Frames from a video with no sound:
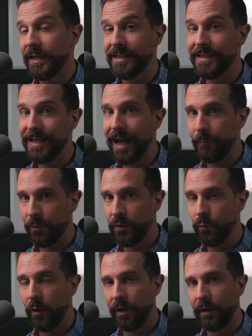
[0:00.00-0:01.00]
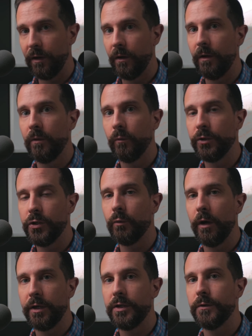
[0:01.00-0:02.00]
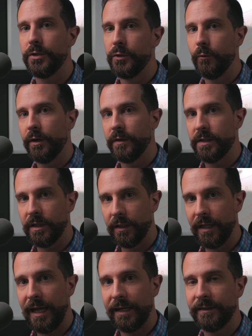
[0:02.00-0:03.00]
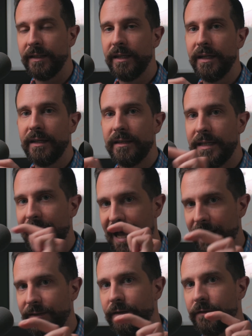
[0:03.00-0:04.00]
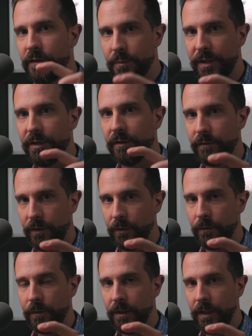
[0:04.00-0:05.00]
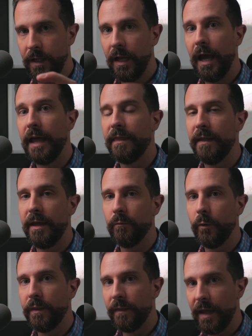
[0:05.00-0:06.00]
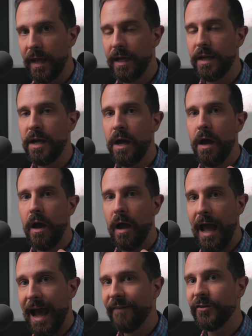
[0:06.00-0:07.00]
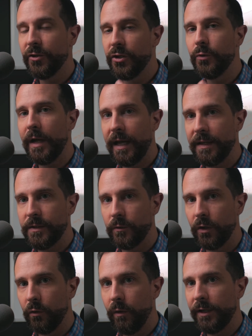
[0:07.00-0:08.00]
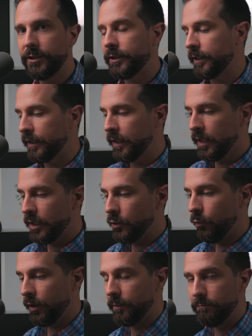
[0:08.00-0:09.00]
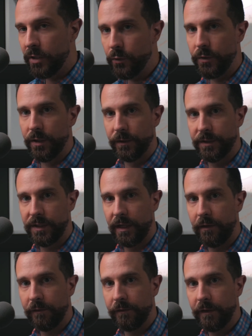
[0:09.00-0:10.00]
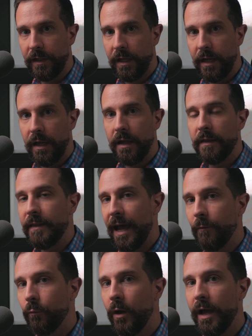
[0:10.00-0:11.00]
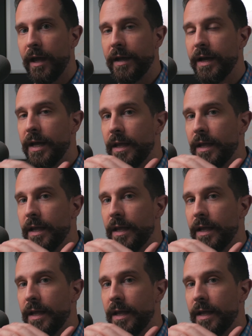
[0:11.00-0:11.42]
is not what you want at all. What you want to do is you want to select the active speaker view. And then after you answer a question, you want to mute yourself. That way,